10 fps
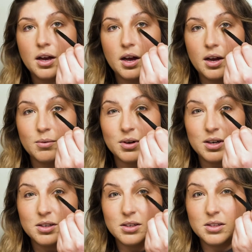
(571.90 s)
I want
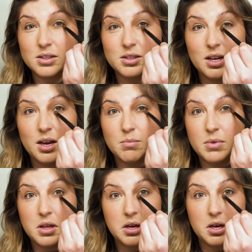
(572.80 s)
to do the same
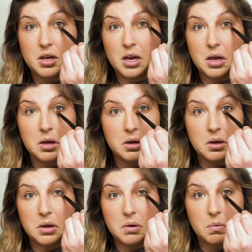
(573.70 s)
thing
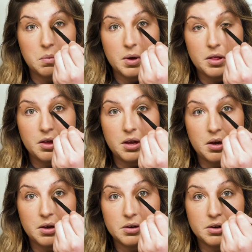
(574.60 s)
again with
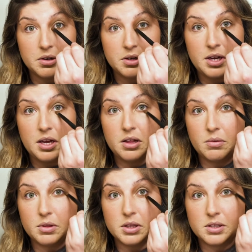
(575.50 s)
it underneath
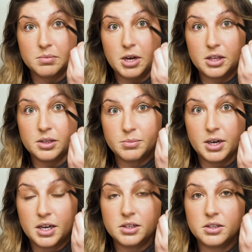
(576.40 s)
with the smaller
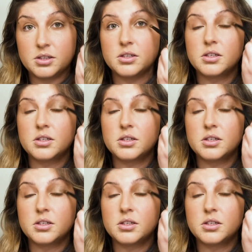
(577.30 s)
brush.